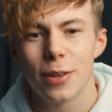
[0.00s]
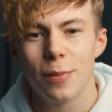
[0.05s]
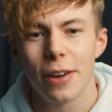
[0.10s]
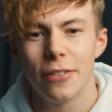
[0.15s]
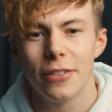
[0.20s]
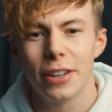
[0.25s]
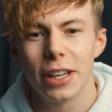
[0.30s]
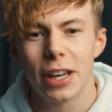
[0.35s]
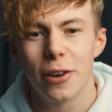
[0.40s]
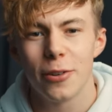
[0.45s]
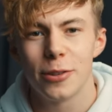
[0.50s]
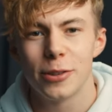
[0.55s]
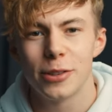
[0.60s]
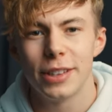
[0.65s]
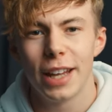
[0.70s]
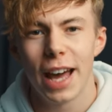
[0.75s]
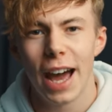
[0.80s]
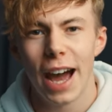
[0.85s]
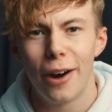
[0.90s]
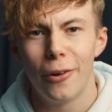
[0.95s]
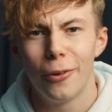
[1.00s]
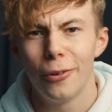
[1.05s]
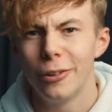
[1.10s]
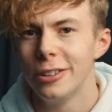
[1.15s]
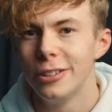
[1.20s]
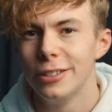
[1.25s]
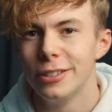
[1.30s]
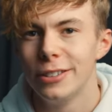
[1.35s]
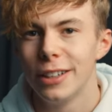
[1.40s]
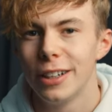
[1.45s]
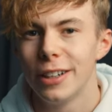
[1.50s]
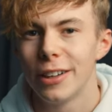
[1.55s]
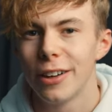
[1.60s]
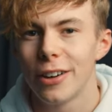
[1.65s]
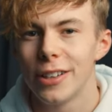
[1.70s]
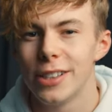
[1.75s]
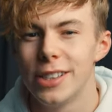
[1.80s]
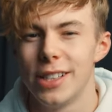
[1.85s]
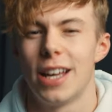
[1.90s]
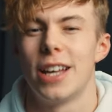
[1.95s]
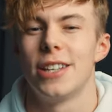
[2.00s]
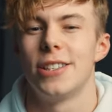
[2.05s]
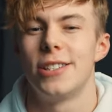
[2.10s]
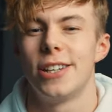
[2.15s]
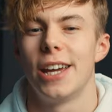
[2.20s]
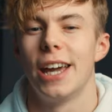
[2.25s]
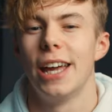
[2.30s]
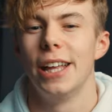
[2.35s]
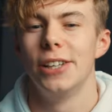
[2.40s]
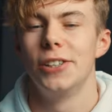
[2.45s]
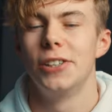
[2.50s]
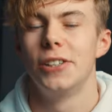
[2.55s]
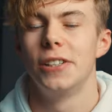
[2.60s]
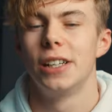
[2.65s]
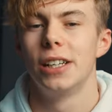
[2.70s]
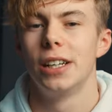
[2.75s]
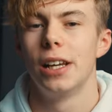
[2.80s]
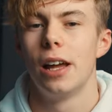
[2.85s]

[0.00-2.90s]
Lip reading: to make videos now, because it has changed.